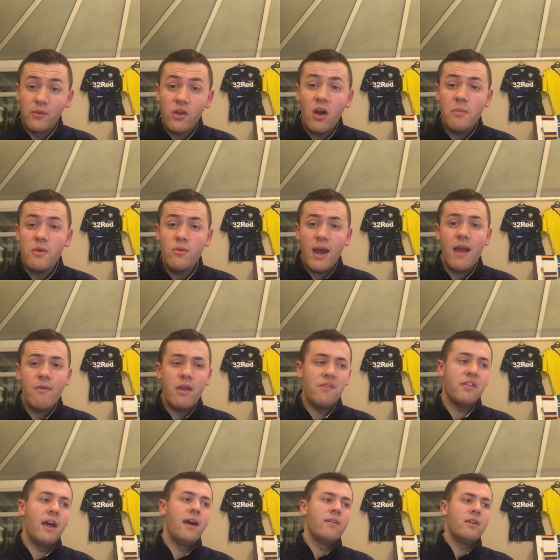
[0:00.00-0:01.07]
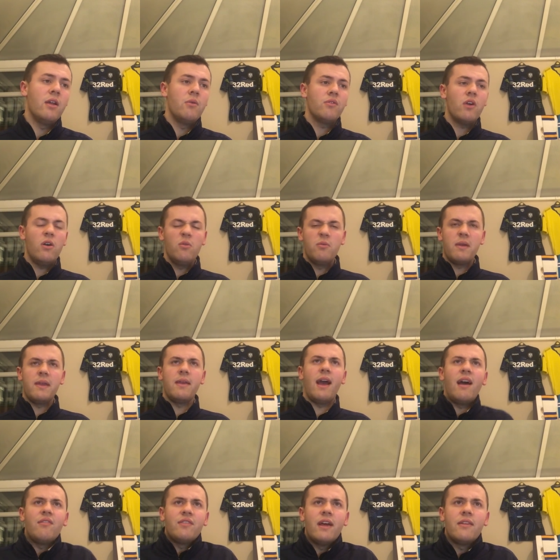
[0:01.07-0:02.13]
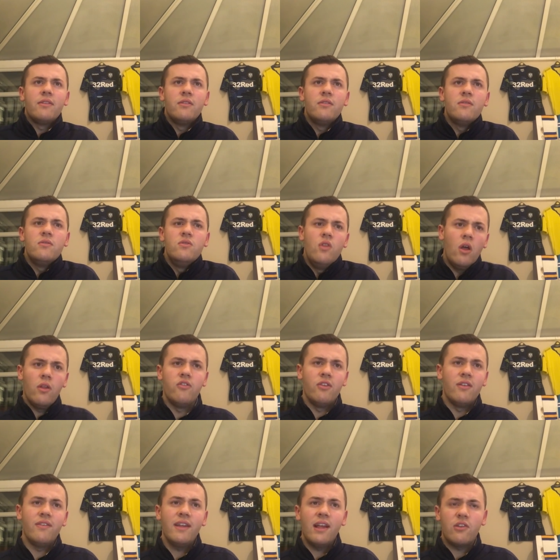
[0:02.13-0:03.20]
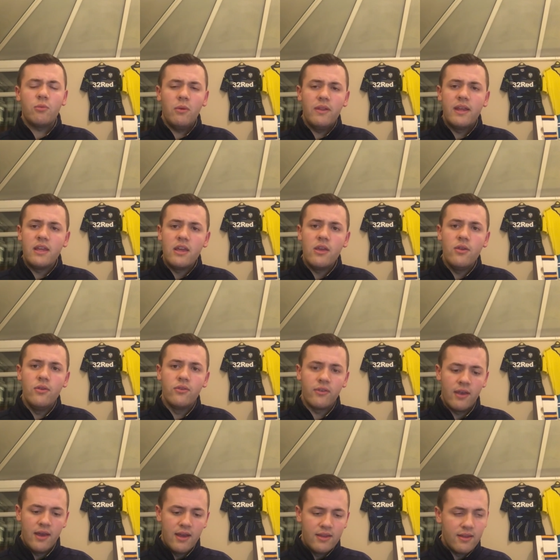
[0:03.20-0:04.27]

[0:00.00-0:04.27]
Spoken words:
We've got to be wary of that. You know, we've got to have that knowledge, and I think that's what they use.